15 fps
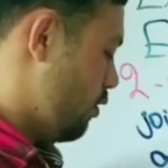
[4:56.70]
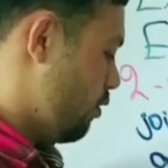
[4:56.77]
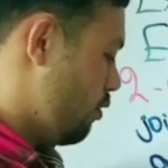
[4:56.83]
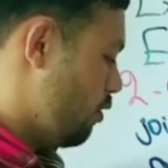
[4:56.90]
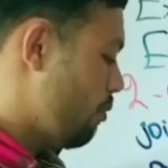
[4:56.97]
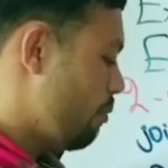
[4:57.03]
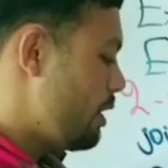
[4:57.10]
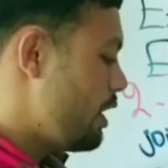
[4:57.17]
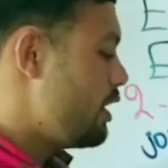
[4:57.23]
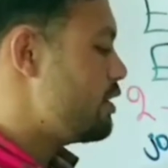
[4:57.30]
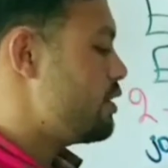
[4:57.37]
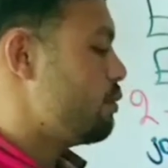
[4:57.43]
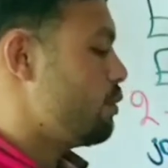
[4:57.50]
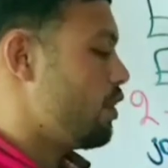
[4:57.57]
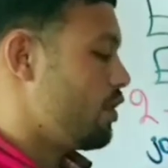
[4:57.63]
Omid
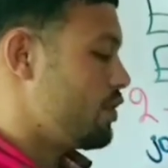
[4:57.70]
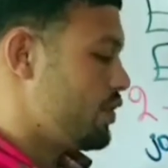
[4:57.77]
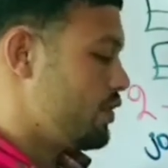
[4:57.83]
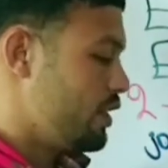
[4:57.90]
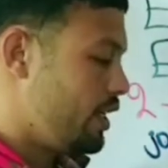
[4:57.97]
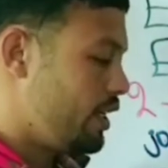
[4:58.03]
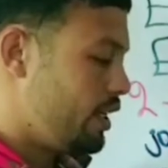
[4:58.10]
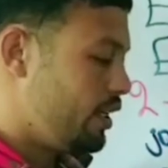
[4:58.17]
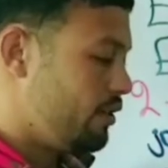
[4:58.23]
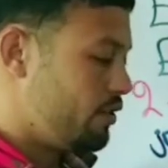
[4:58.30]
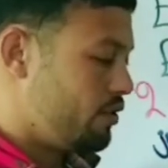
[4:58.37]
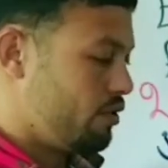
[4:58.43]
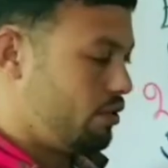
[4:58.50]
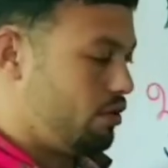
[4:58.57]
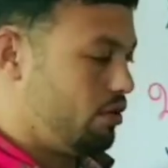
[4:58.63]
was sick,
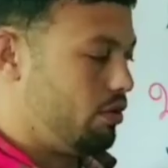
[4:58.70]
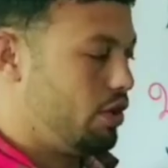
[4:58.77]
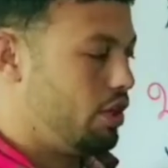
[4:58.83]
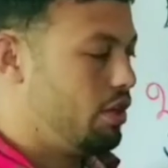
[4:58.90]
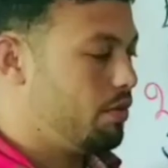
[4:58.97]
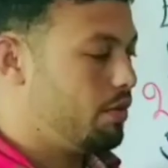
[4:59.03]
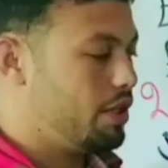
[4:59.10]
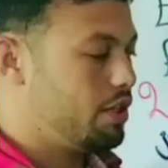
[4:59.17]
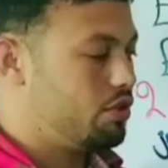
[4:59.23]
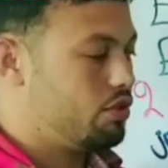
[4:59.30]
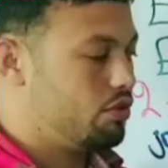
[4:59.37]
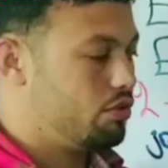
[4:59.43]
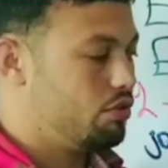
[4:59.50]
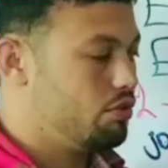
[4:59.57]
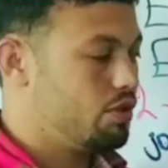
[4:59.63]
so he went
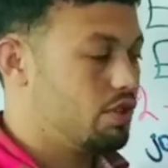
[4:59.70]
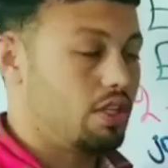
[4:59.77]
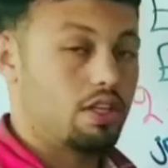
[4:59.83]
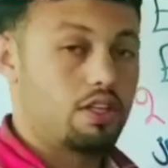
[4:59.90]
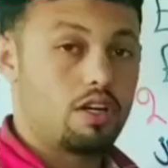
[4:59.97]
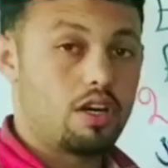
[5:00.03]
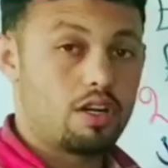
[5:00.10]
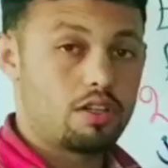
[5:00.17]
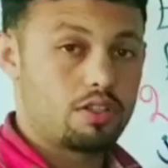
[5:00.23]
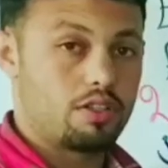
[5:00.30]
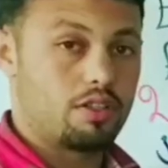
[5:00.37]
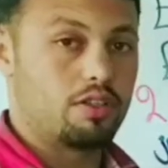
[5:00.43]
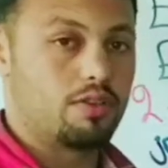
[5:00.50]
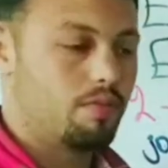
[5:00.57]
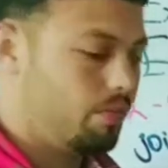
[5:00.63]
to see a
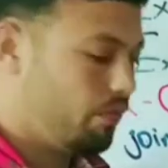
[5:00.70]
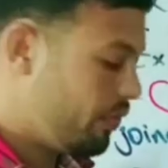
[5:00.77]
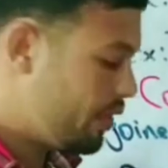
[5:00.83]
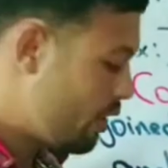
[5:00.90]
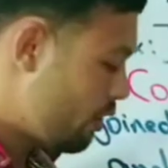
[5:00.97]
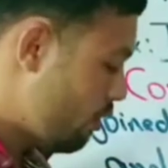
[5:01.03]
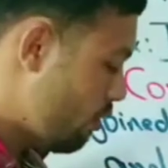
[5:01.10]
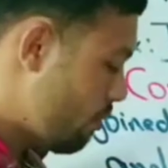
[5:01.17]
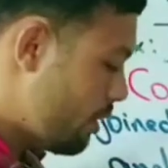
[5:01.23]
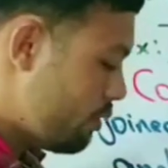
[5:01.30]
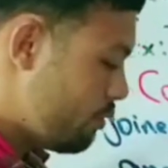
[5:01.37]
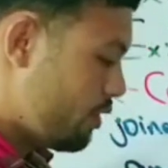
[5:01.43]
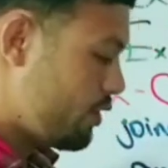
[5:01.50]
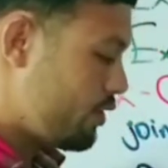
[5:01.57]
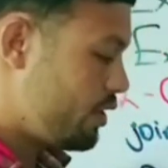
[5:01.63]
doctor. Umaid
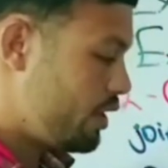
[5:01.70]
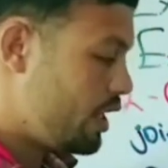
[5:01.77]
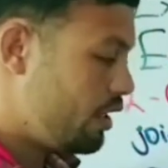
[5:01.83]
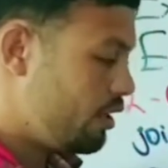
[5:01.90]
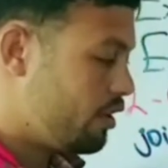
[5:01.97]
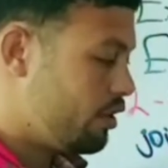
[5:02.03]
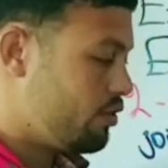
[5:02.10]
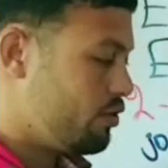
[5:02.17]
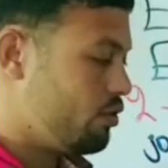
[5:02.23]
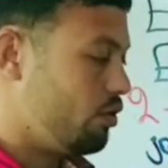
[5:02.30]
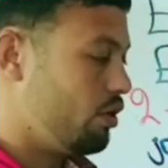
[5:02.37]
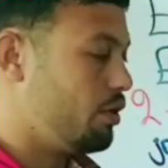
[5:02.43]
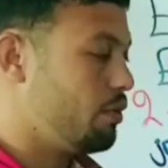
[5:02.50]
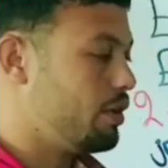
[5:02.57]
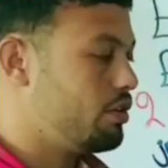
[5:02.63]
was sick, so
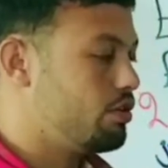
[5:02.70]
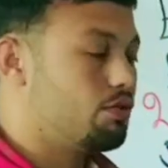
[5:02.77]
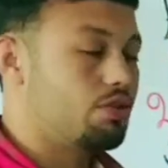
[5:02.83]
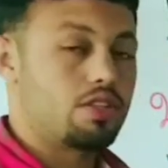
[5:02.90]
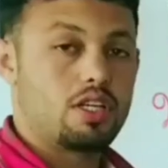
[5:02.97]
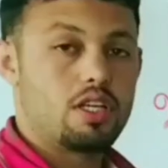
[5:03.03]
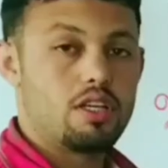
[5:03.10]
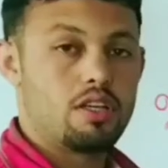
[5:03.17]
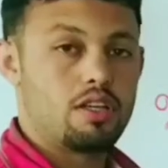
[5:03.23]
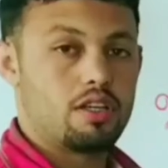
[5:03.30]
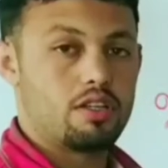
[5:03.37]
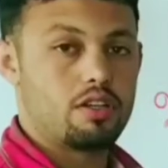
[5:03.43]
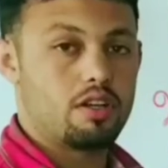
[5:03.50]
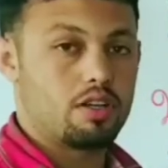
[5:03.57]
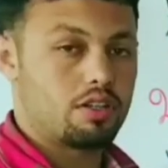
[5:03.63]
he went to see a
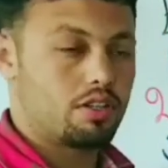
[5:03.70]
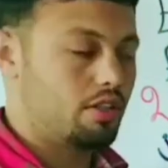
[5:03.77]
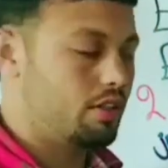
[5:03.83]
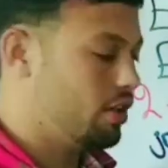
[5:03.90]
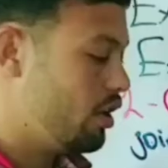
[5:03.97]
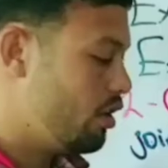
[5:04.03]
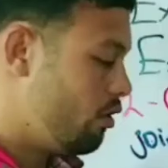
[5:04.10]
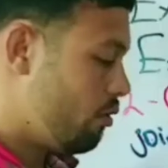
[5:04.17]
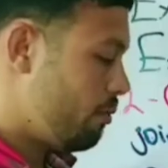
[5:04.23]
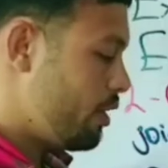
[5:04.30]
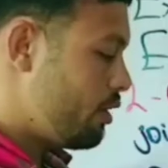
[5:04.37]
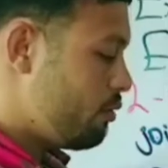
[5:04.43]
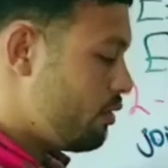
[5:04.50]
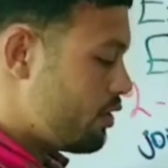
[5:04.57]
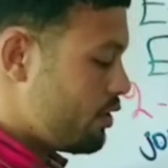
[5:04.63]
doctor. Umaid
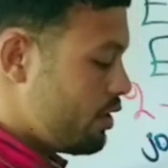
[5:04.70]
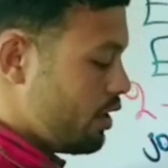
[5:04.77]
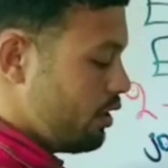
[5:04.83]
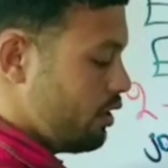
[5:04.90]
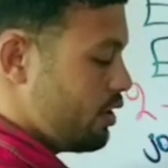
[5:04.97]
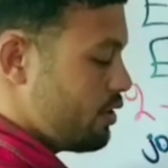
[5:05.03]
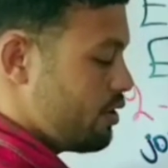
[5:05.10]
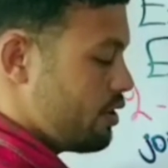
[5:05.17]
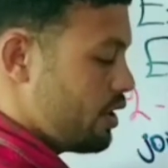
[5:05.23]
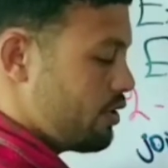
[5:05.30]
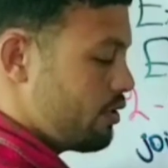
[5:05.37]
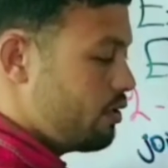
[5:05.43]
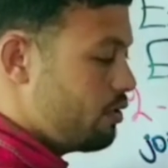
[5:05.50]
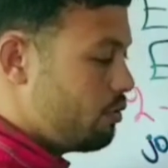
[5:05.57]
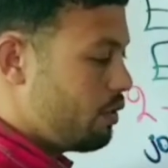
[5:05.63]
was sick. This is
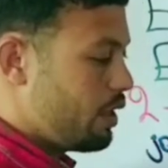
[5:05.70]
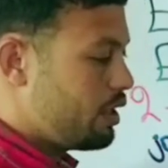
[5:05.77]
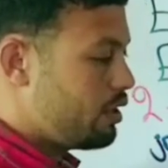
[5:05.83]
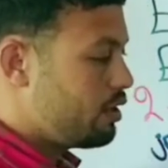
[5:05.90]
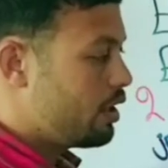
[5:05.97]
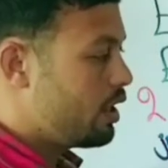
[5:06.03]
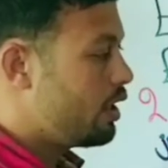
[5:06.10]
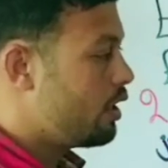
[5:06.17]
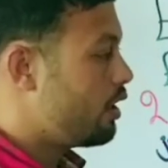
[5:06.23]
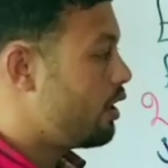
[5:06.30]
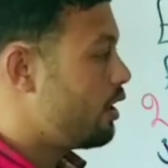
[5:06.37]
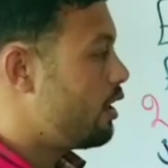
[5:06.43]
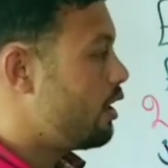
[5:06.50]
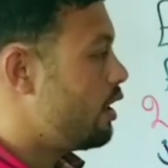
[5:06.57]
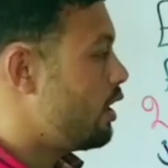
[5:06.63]
one
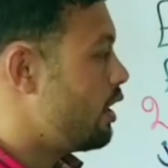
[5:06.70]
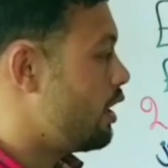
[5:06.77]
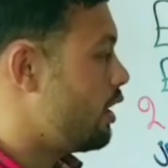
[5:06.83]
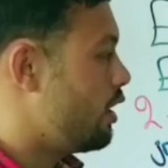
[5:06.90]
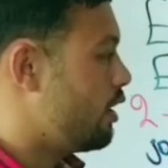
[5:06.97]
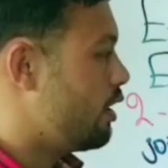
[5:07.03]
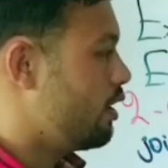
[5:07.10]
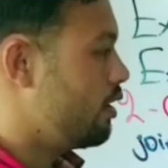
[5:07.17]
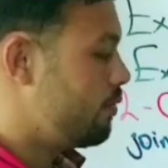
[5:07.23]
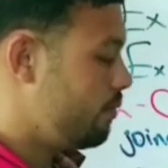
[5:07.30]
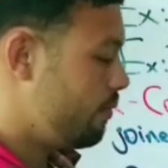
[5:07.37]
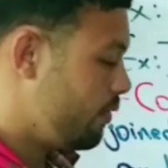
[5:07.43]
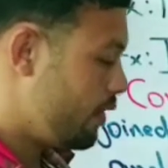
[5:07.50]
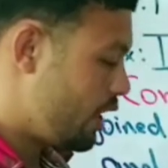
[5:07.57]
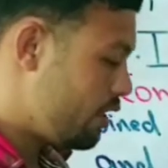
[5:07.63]

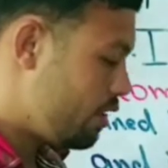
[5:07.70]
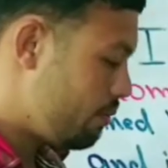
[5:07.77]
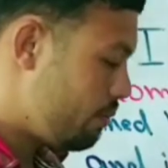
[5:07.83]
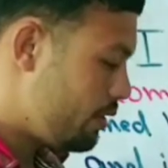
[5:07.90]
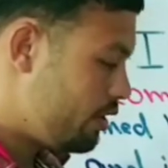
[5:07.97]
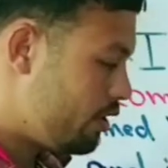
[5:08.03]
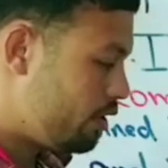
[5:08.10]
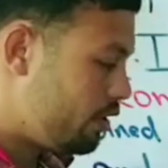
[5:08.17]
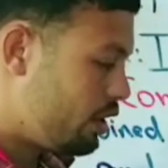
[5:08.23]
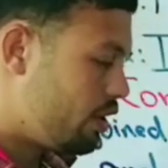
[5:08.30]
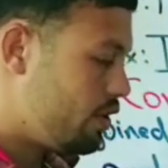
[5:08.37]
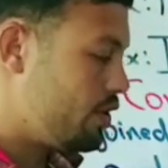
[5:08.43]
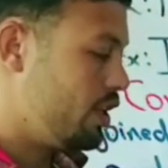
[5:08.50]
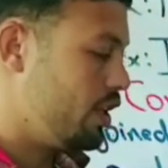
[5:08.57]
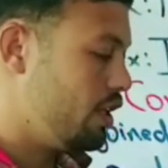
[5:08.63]
independent
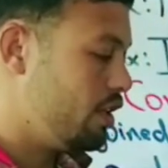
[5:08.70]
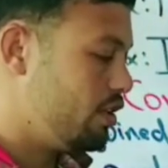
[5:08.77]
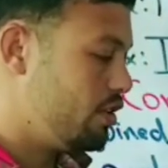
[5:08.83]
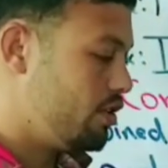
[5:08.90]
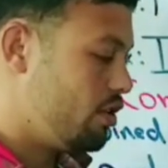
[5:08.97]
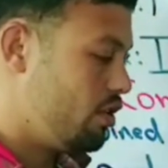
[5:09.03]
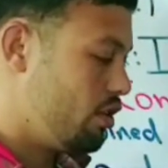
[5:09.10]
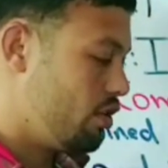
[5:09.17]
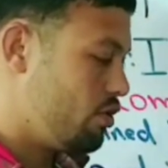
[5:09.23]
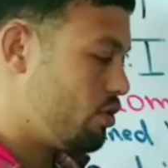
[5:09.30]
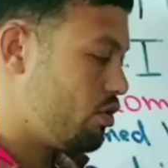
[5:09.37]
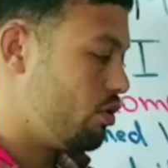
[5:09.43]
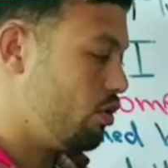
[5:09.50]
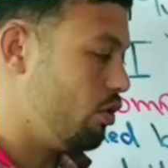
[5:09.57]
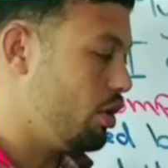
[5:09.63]
clause, and
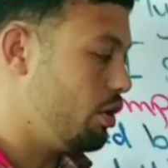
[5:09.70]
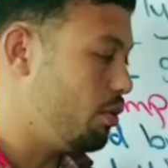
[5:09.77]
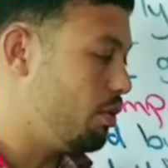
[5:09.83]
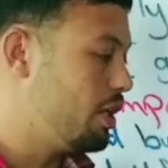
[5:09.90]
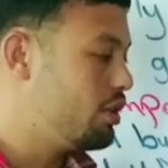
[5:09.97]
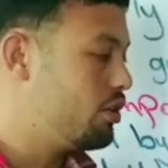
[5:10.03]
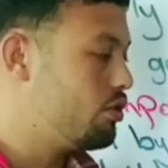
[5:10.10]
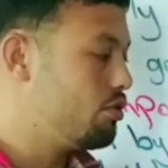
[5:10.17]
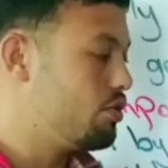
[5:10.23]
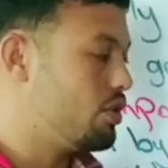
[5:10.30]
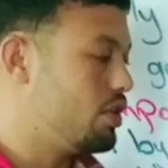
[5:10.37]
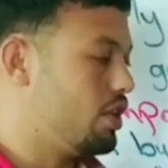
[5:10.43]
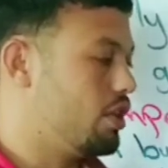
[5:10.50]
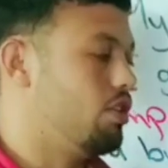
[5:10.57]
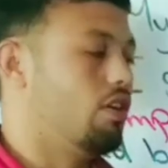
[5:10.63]
so he went to
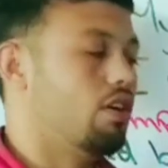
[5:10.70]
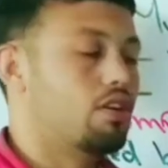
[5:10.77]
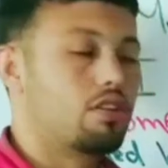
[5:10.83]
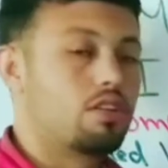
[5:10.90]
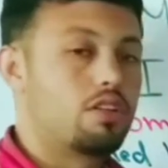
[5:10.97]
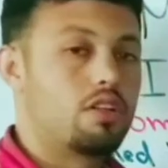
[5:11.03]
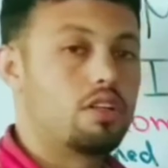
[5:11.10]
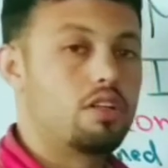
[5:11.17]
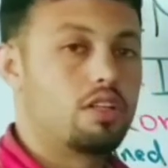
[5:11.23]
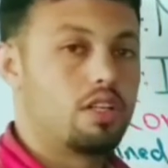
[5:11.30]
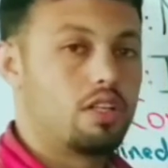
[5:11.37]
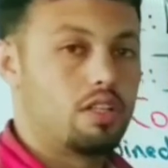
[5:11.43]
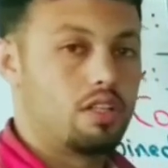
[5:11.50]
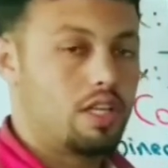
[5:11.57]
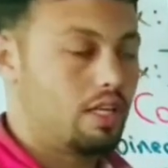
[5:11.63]
see a doctor,
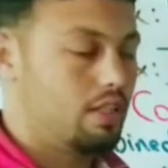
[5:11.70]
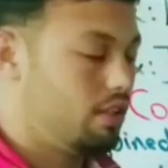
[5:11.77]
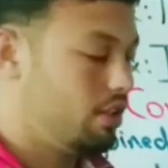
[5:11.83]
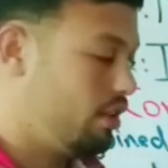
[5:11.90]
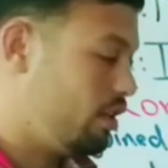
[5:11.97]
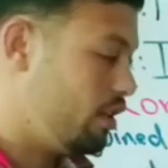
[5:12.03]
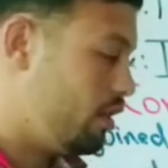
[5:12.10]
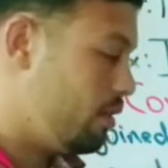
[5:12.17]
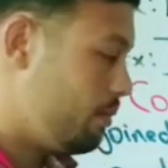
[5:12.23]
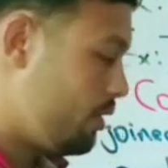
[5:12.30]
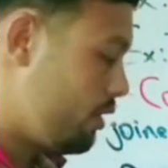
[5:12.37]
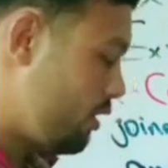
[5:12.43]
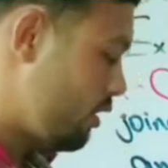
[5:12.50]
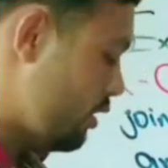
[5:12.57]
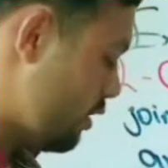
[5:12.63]
another
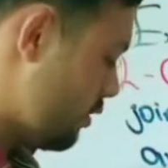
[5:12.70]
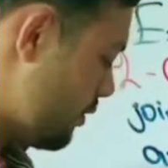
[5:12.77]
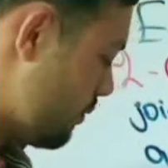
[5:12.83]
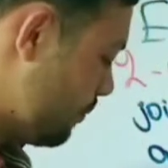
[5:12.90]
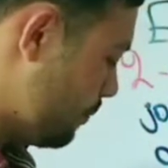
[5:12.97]
independent clause.